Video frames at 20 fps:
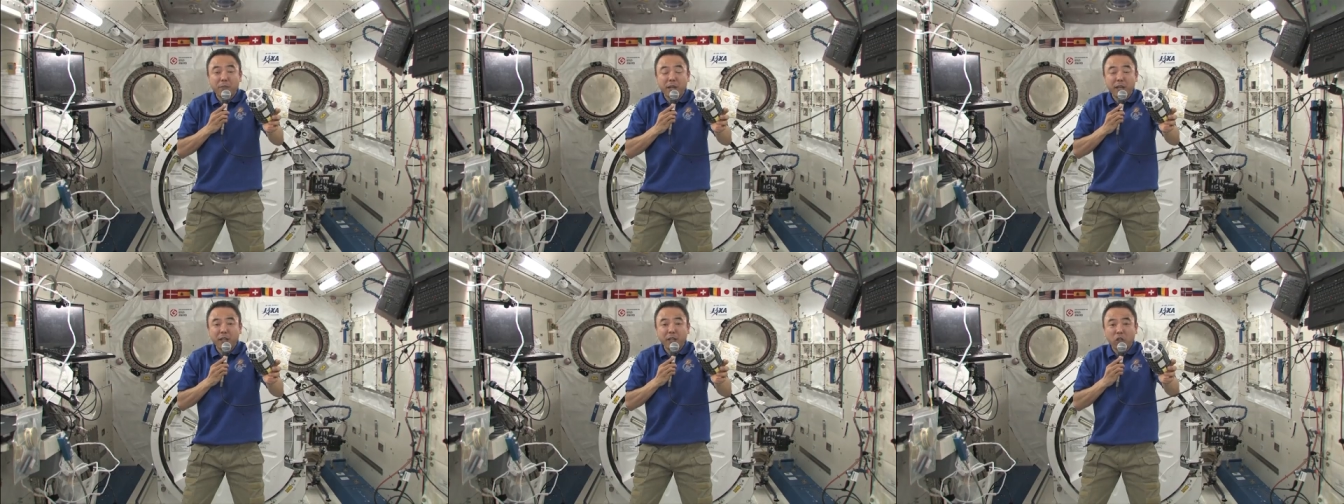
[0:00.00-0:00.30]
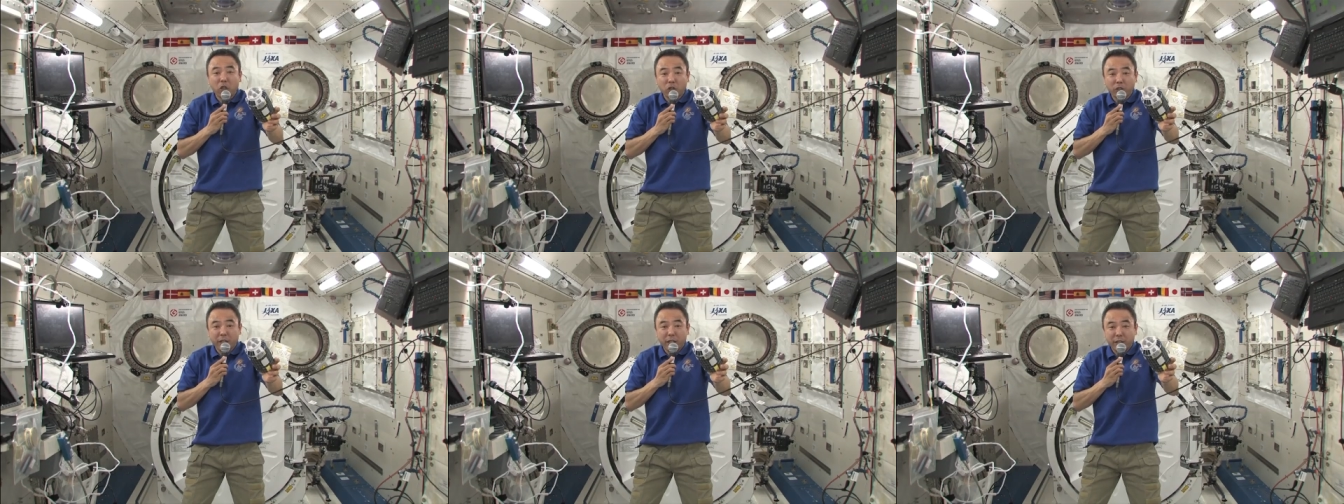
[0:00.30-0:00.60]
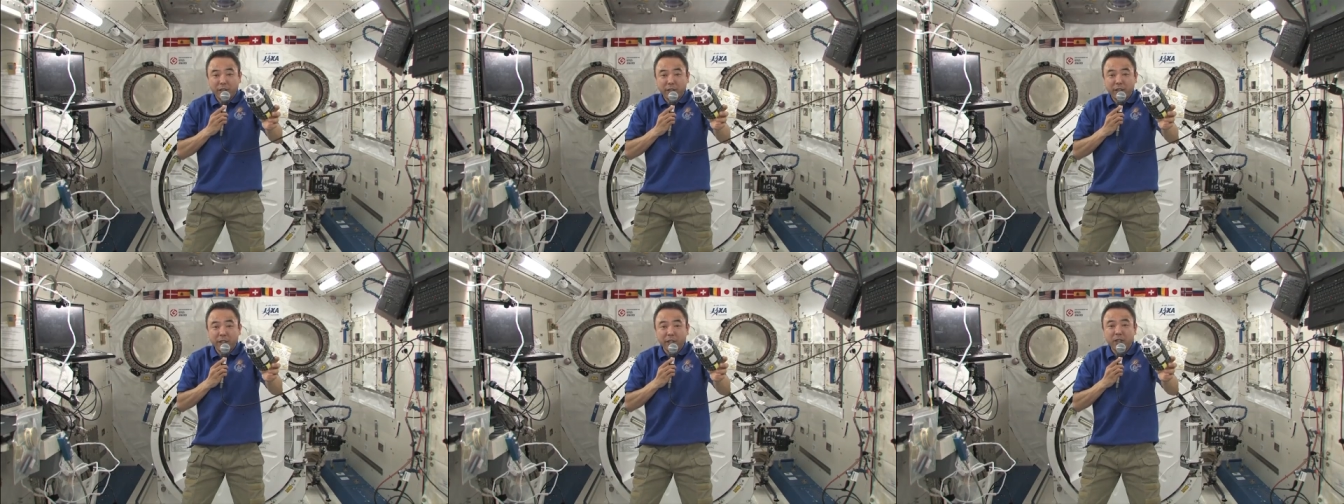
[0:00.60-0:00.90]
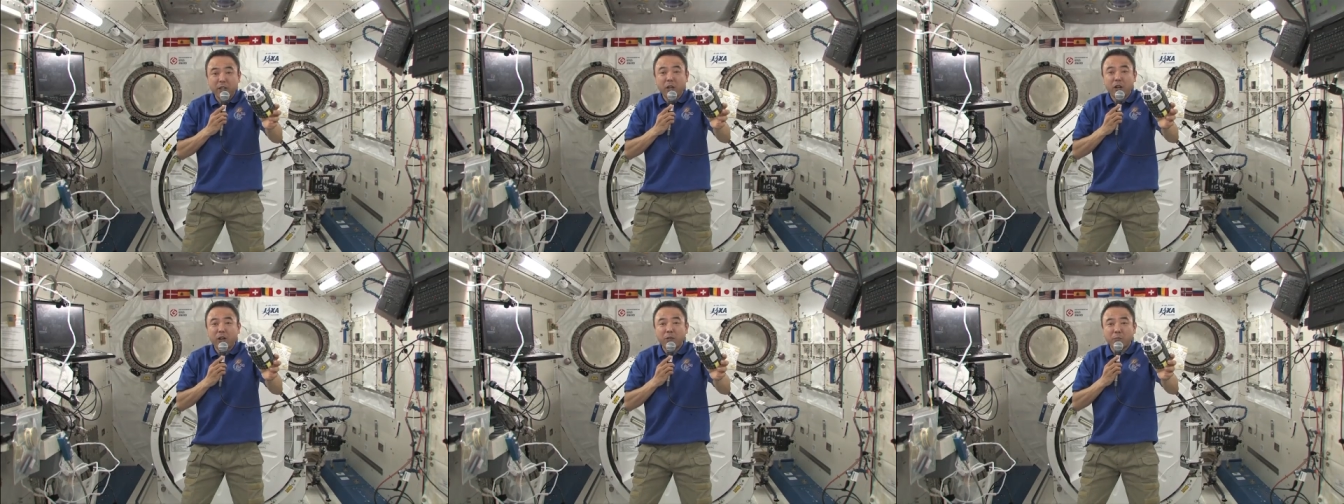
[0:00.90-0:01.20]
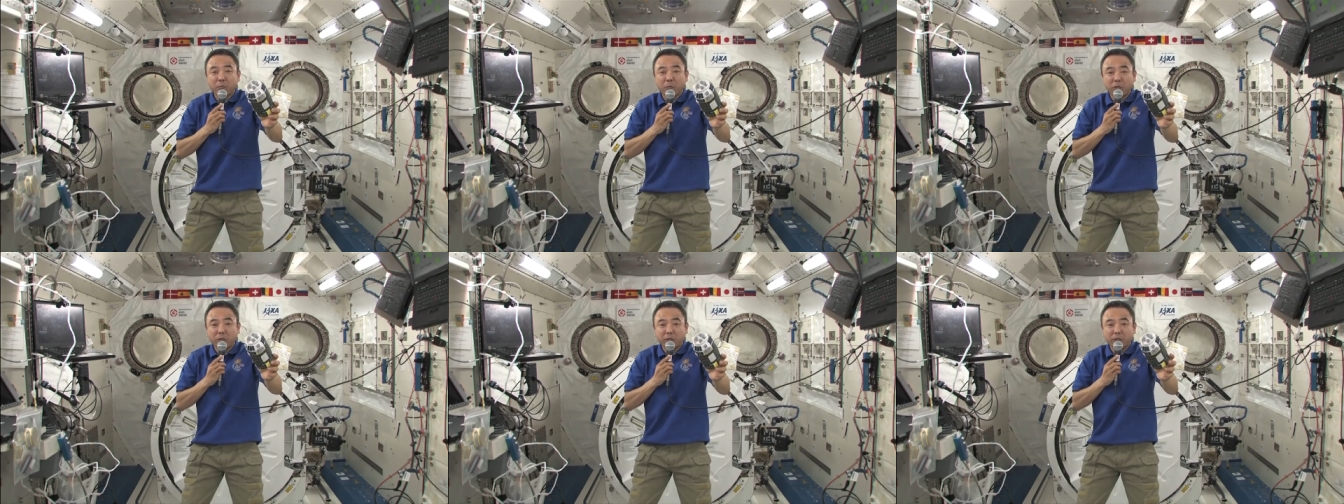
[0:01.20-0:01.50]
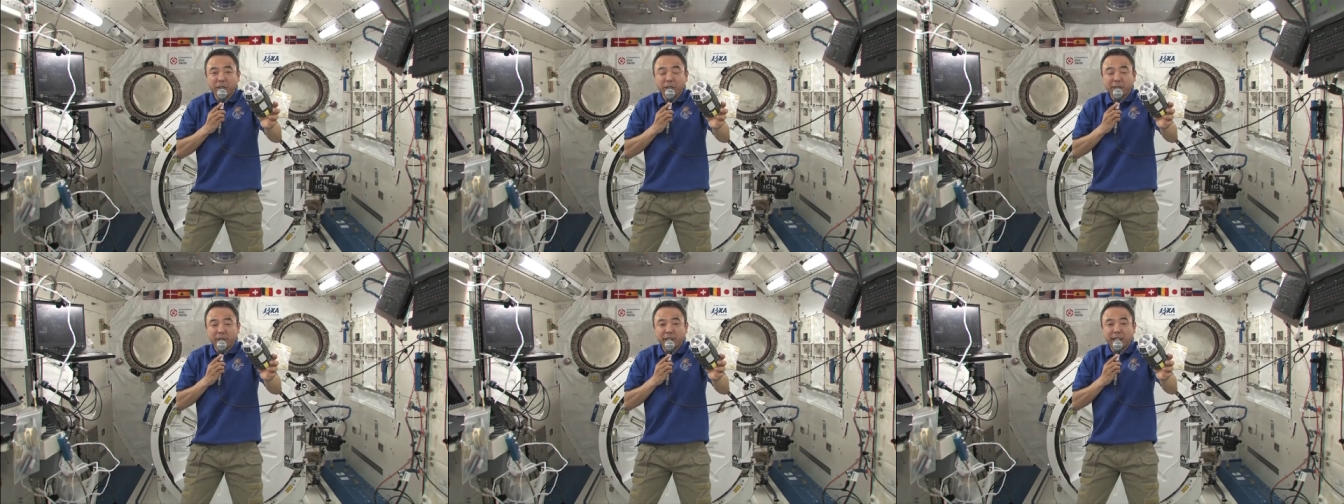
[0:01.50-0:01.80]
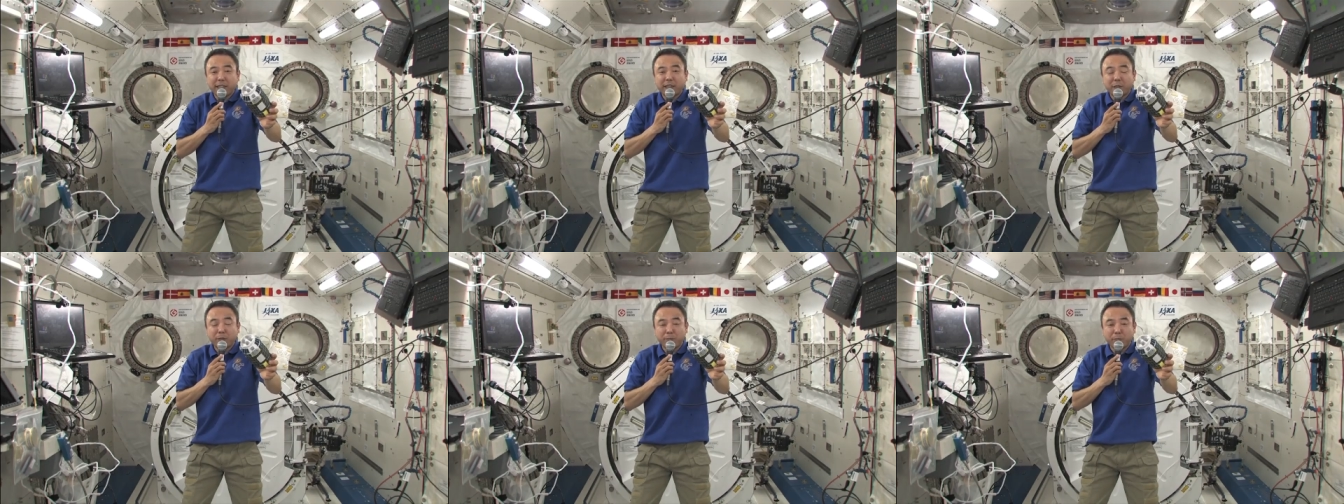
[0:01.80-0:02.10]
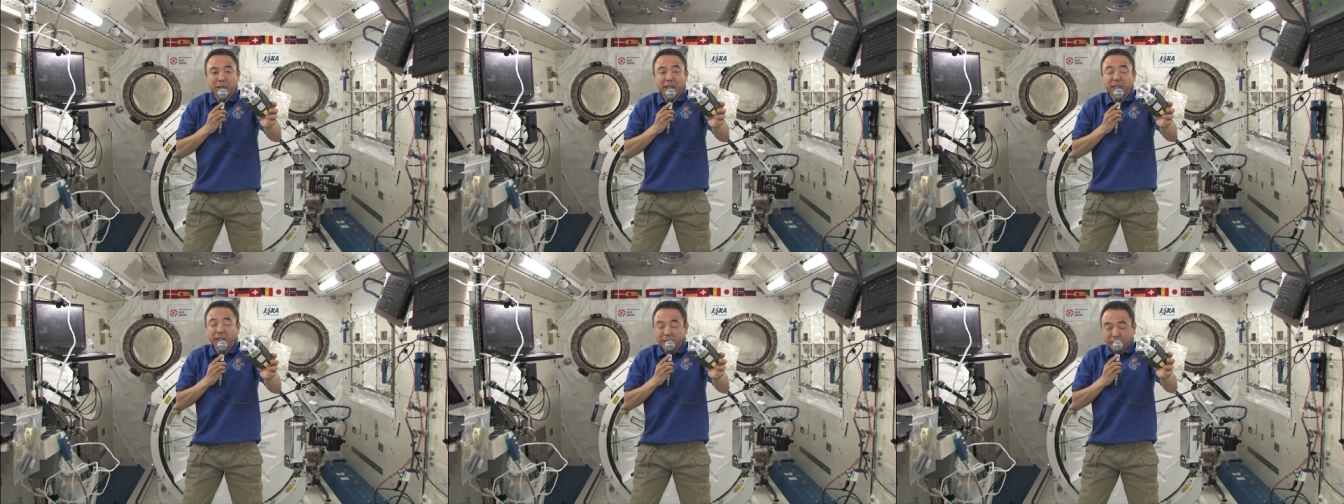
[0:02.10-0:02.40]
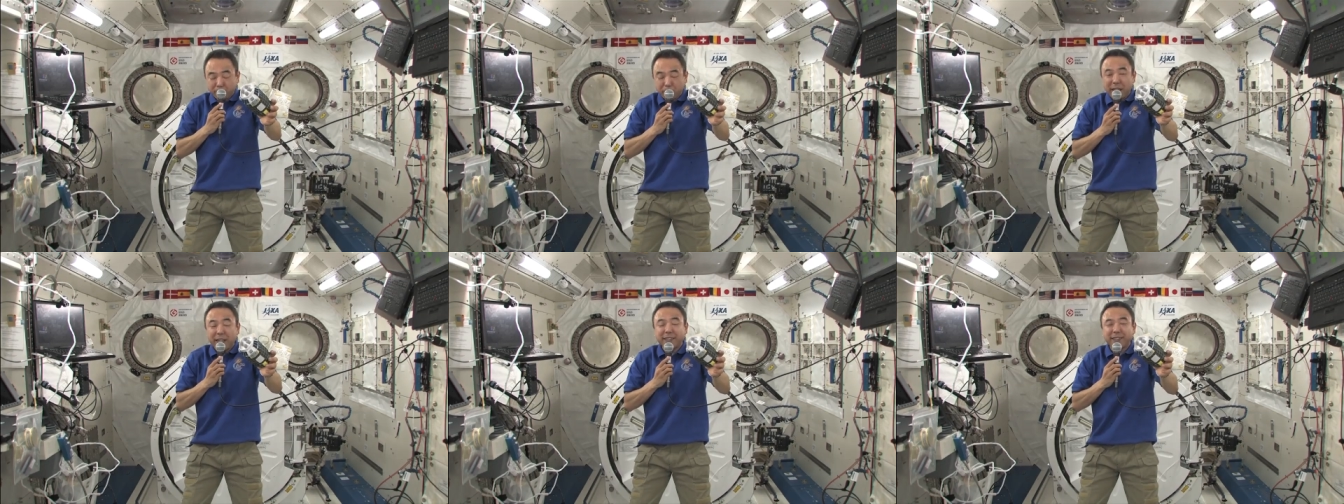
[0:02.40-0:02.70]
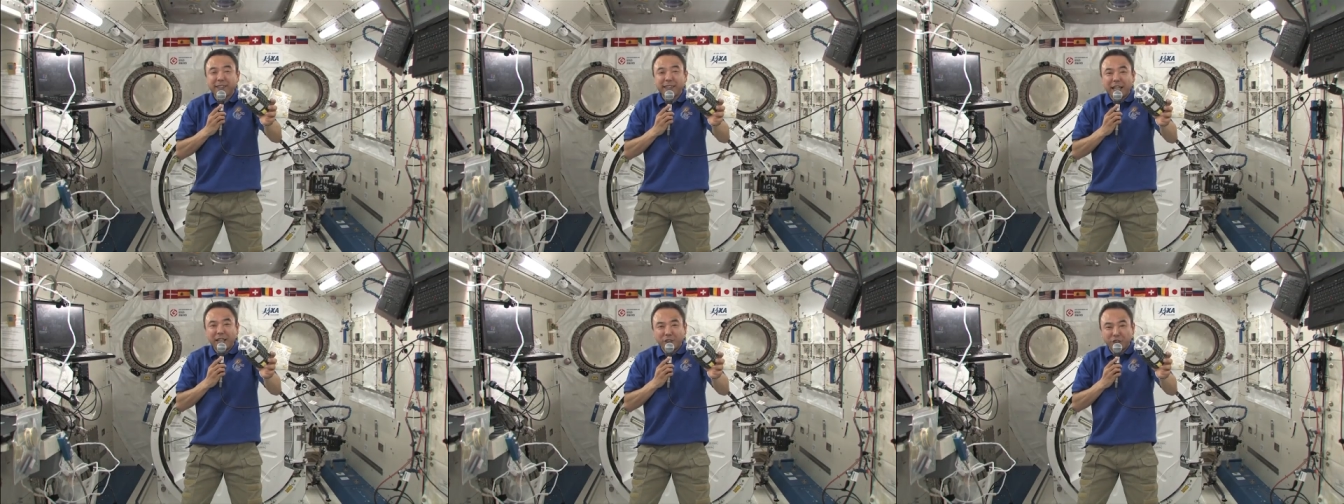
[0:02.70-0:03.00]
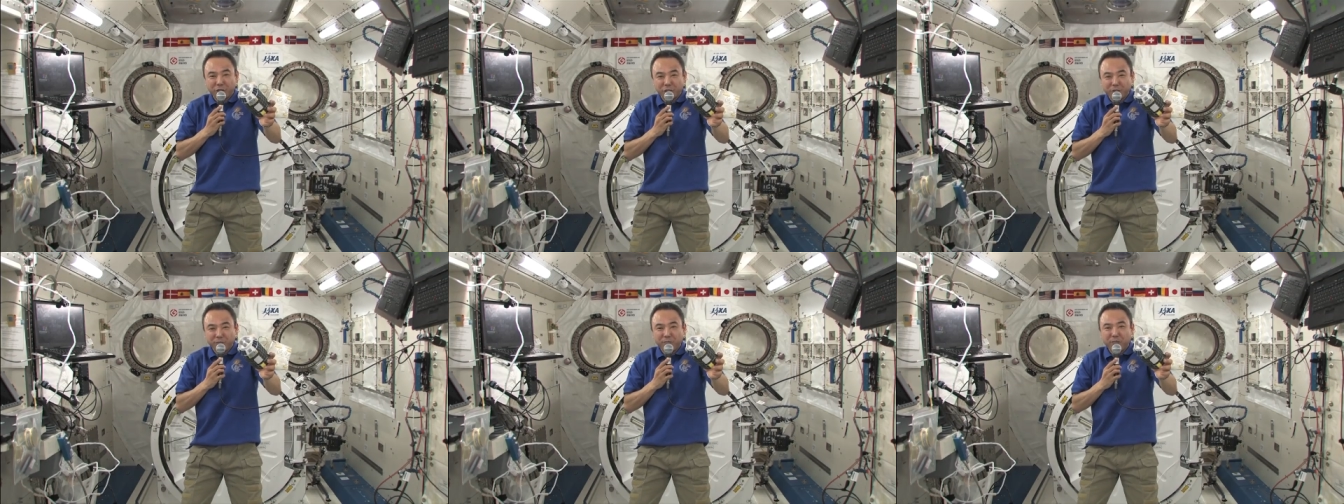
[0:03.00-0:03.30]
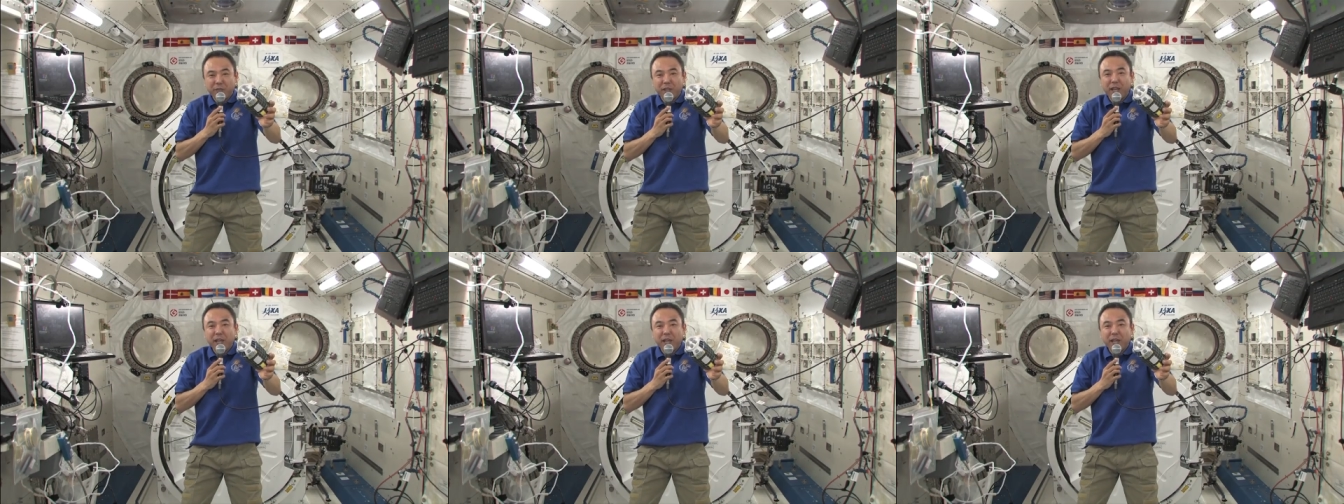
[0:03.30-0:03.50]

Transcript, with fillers: being conducted on board the space station.